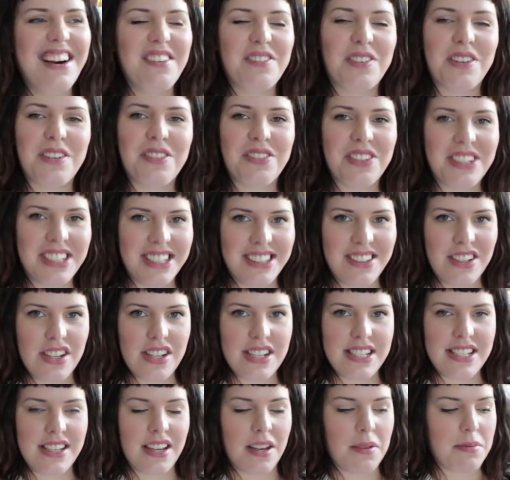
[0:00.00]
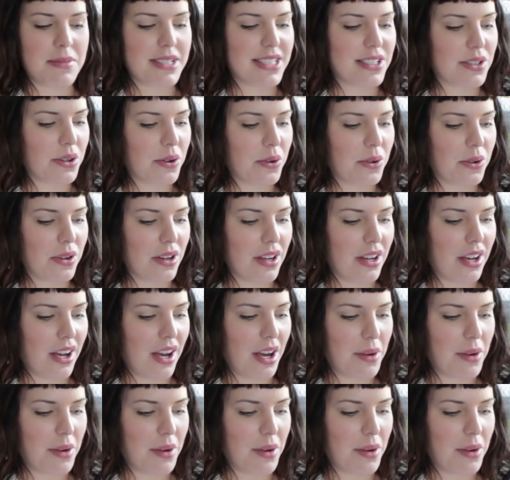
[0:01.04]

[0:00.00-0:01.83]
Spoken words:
For a very long time. So